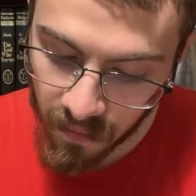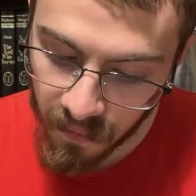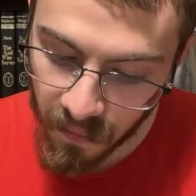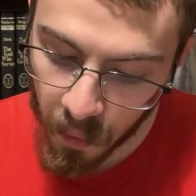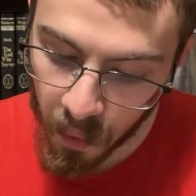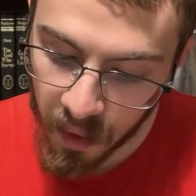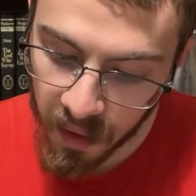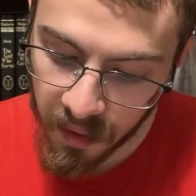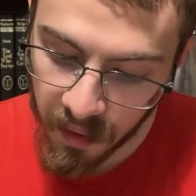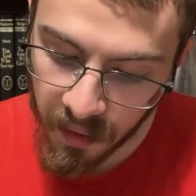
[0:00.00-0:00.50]

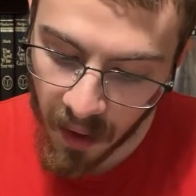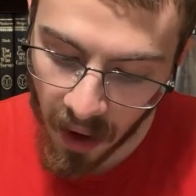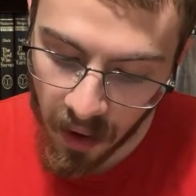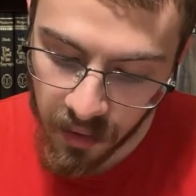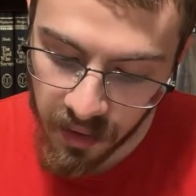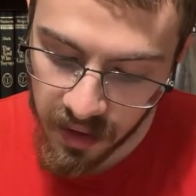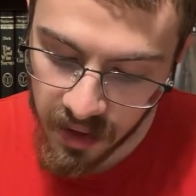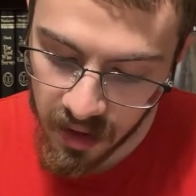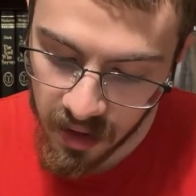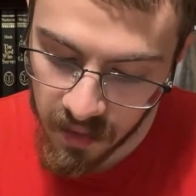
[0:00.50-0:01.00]

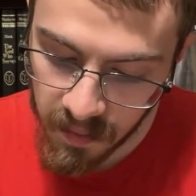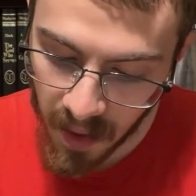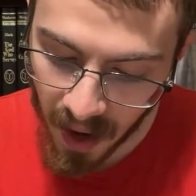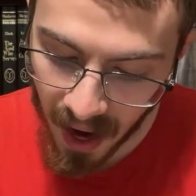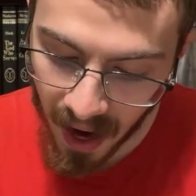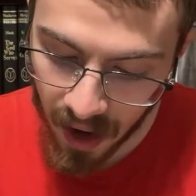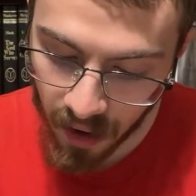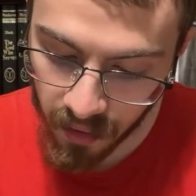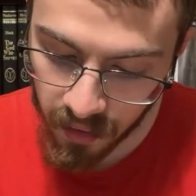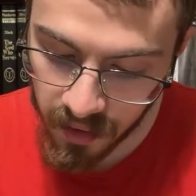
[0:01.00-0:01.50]
4,000
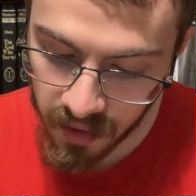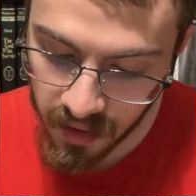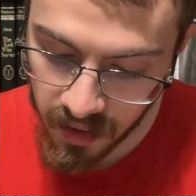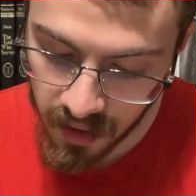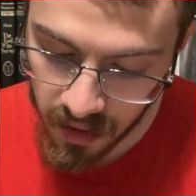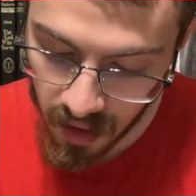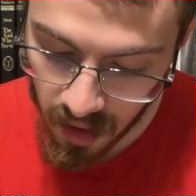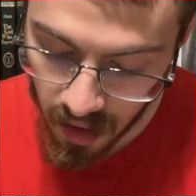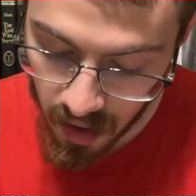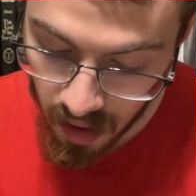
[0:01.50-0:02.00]
pounds.
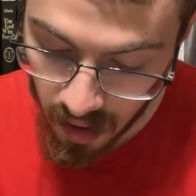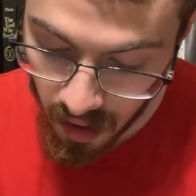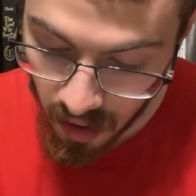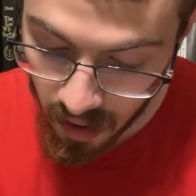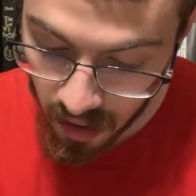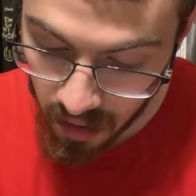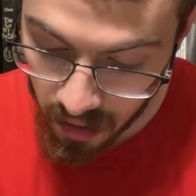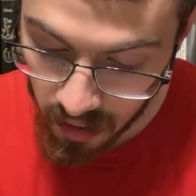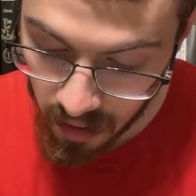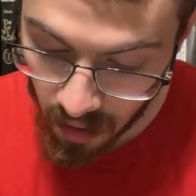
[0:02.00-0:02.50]

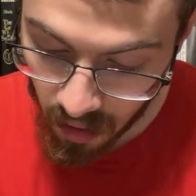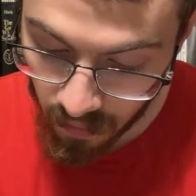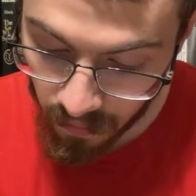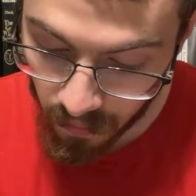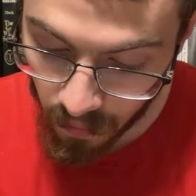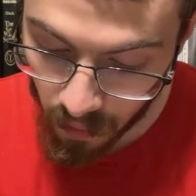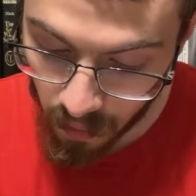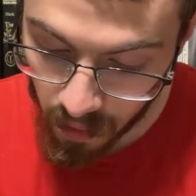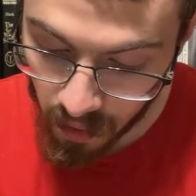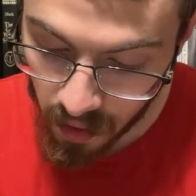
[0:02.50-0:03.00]

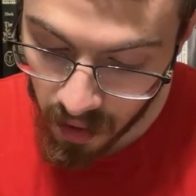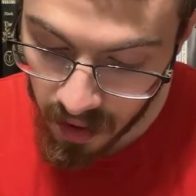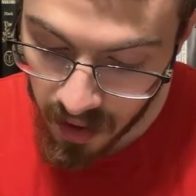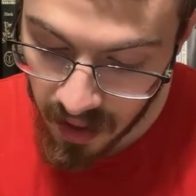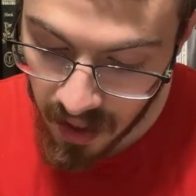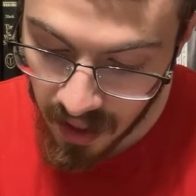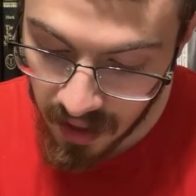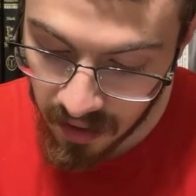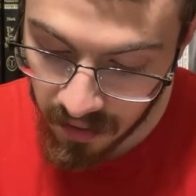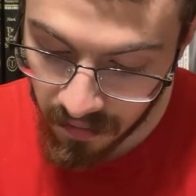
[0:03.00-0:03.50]
Therefore, he
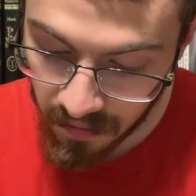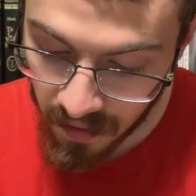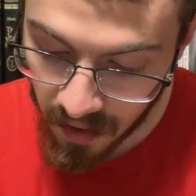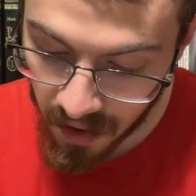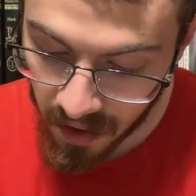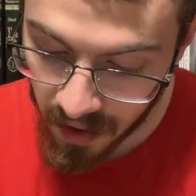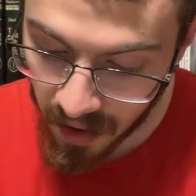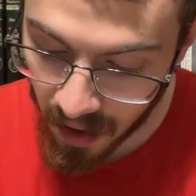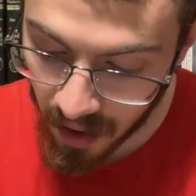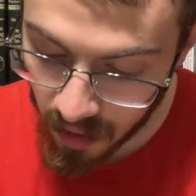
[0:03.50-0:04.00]
had to
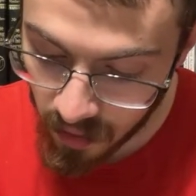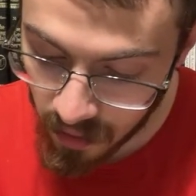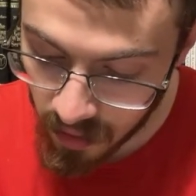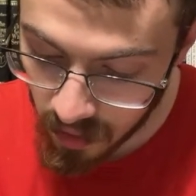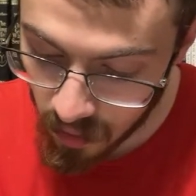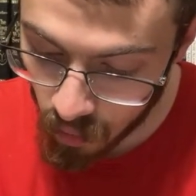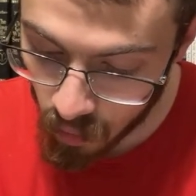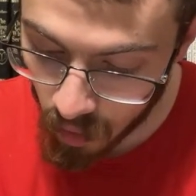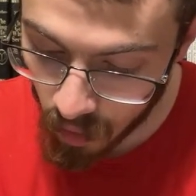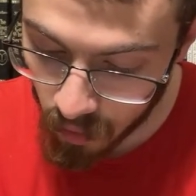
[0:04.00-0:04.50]
find out
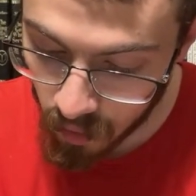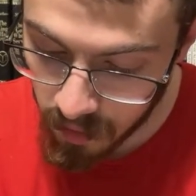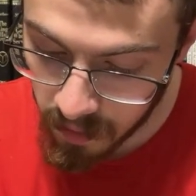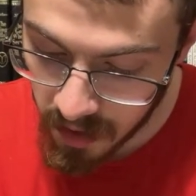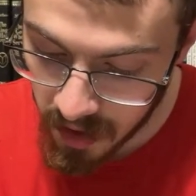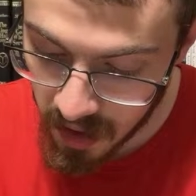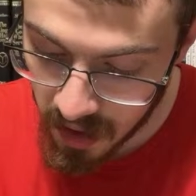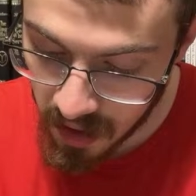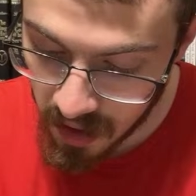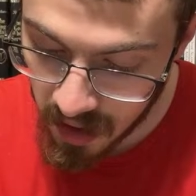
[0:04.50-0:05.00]
what would
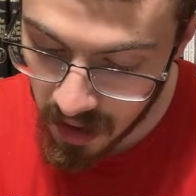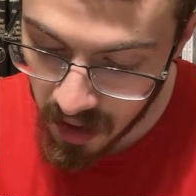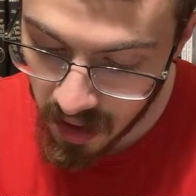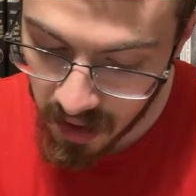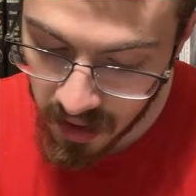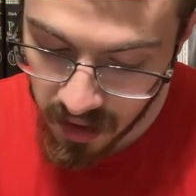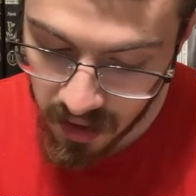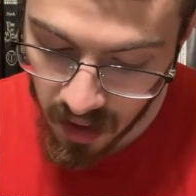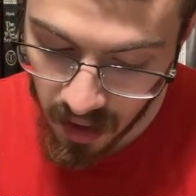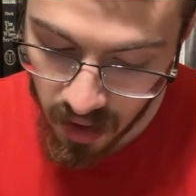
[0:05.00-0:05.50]
be the
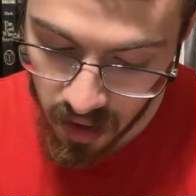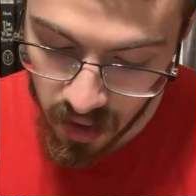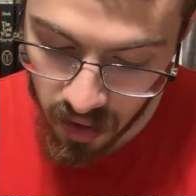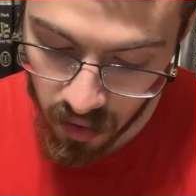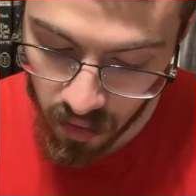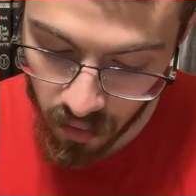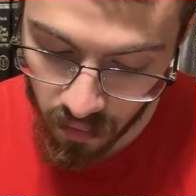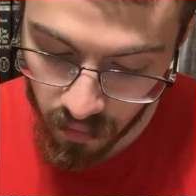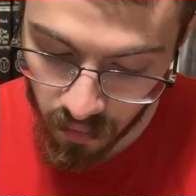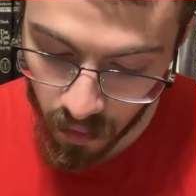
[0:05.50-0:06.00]

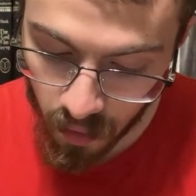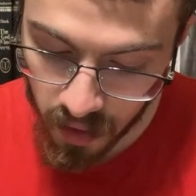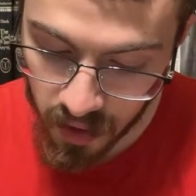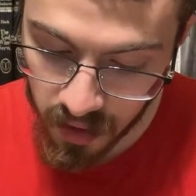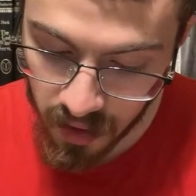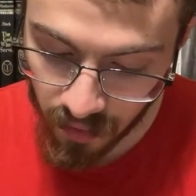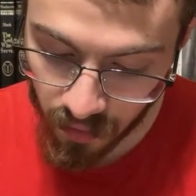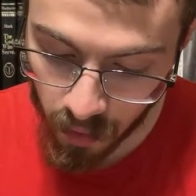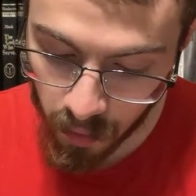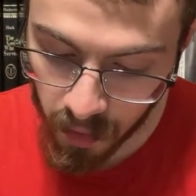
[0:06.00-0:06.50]
ascensional force
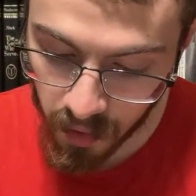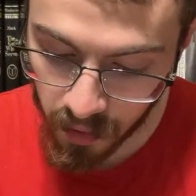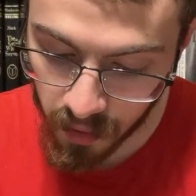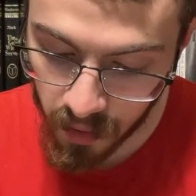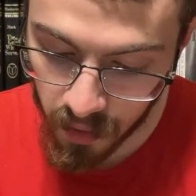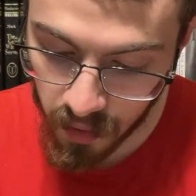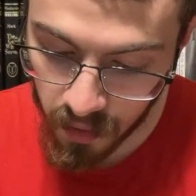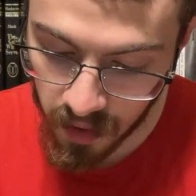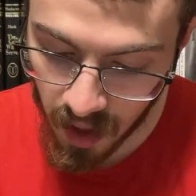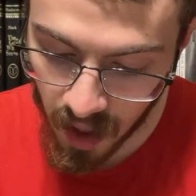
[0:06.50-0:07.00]
of a
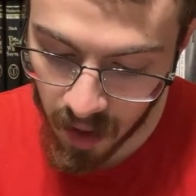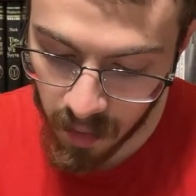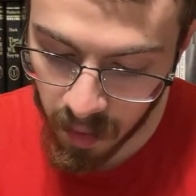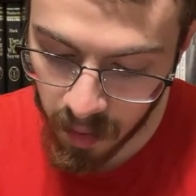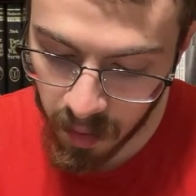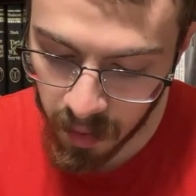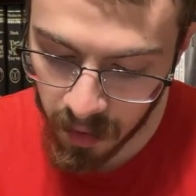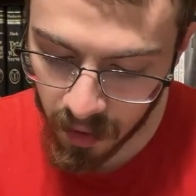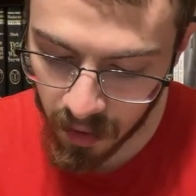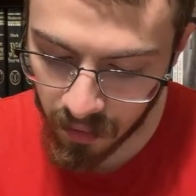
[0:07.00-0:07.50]
balloon
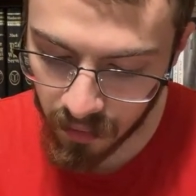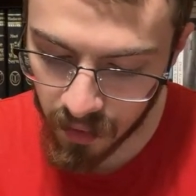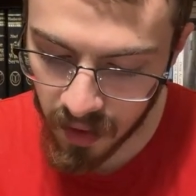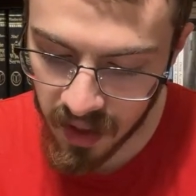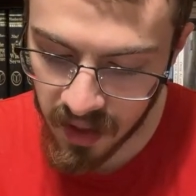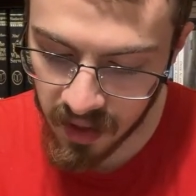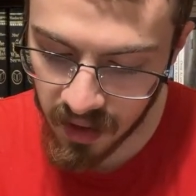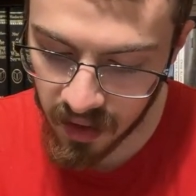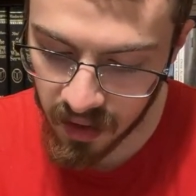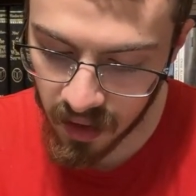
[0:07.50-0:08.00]
capable of
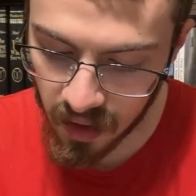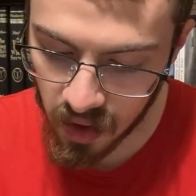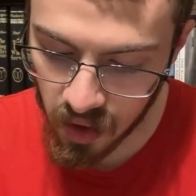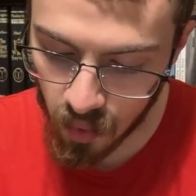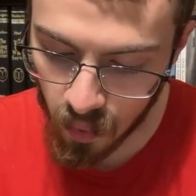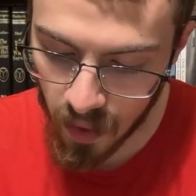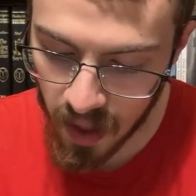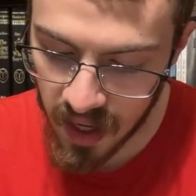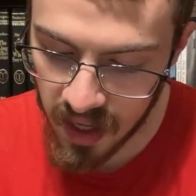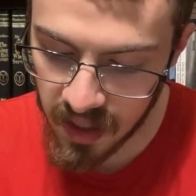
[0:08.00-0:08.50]
raising such a
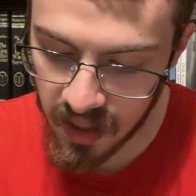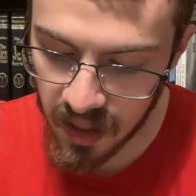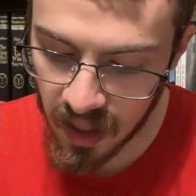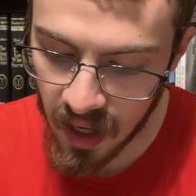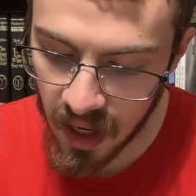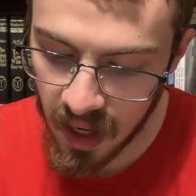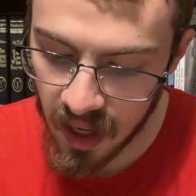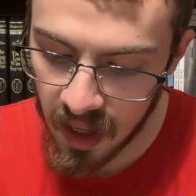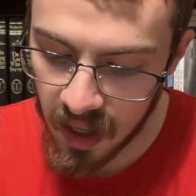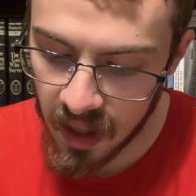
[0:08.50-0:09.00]
weight,
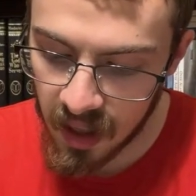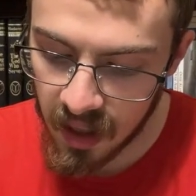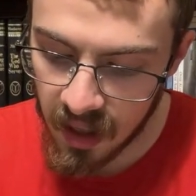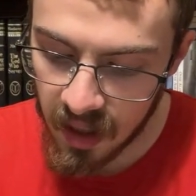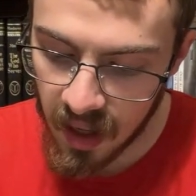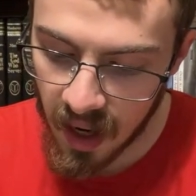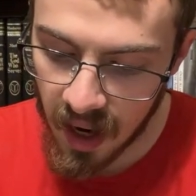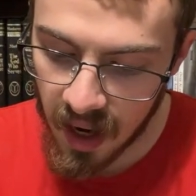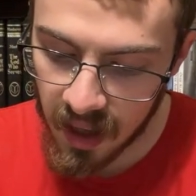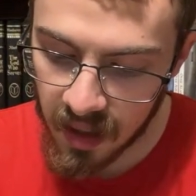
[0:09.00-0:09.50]

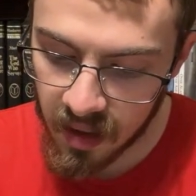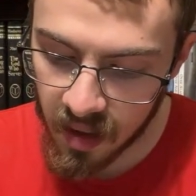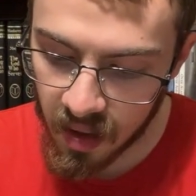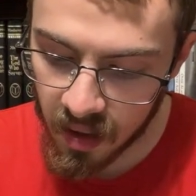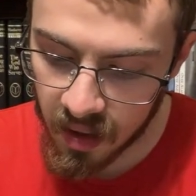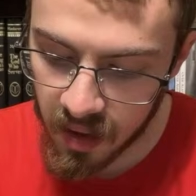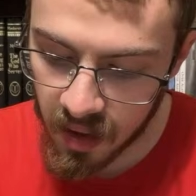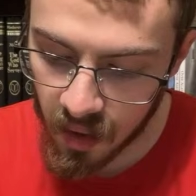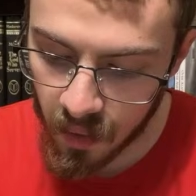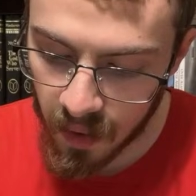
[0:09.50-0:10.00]
and
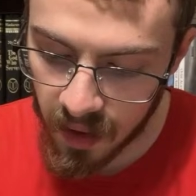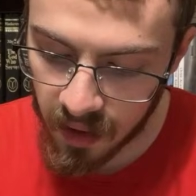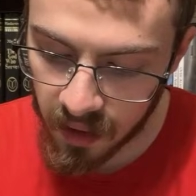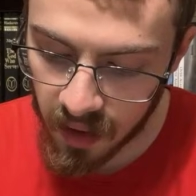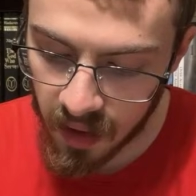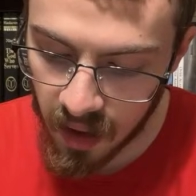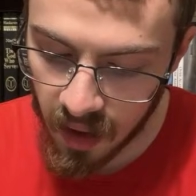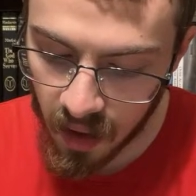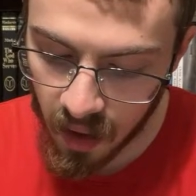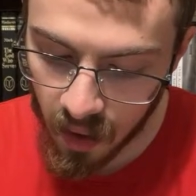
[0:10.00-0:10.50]

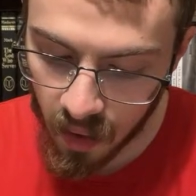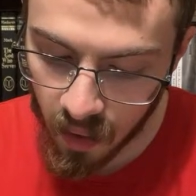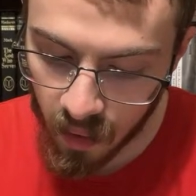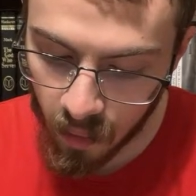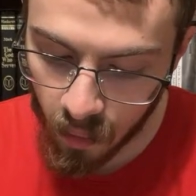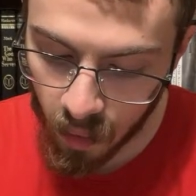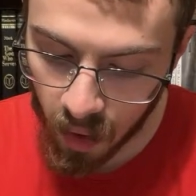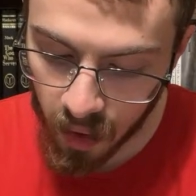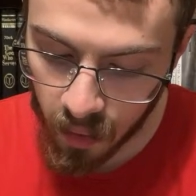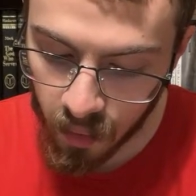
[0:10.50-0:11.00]
consequently,
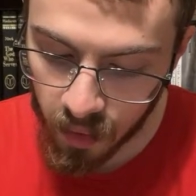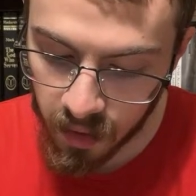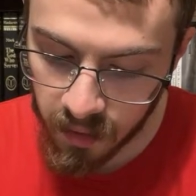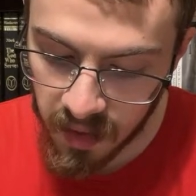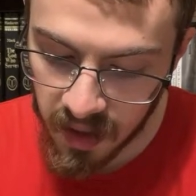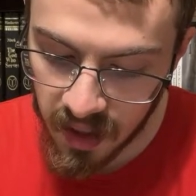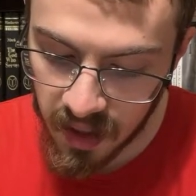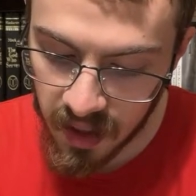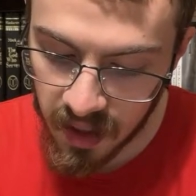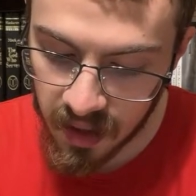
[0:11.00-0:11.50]
what would
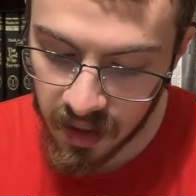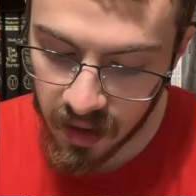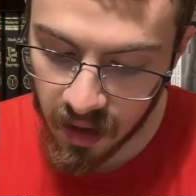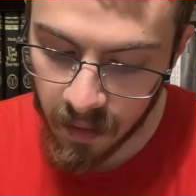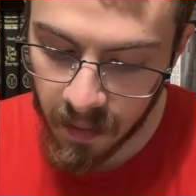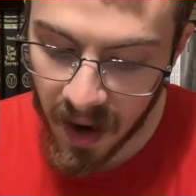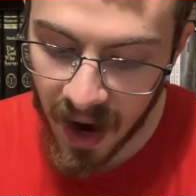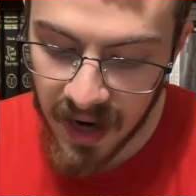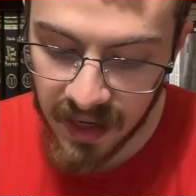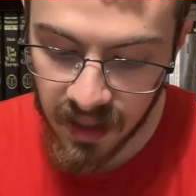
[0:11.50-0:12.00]
be its
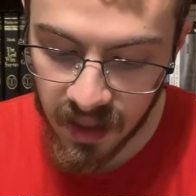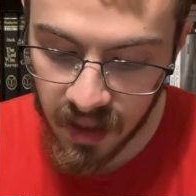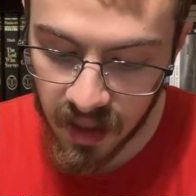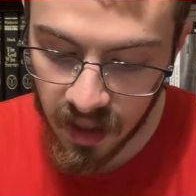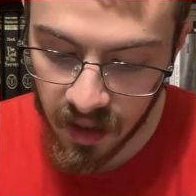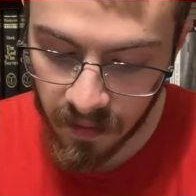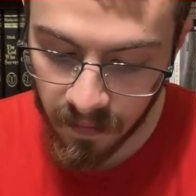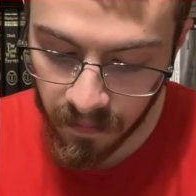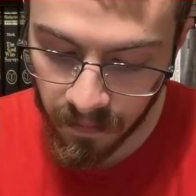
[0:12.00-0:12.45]
capacity.